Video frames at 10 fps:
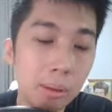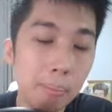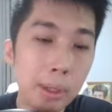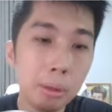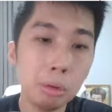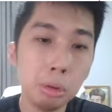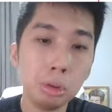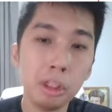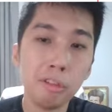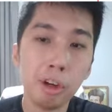Bedroom 2,
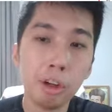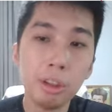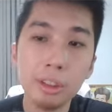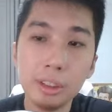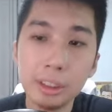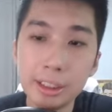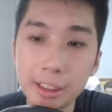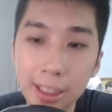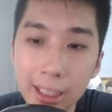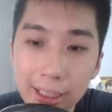3, 4 is
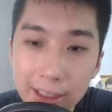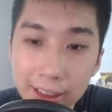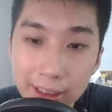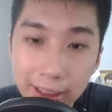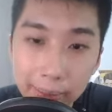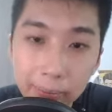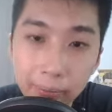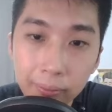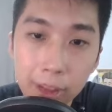the same.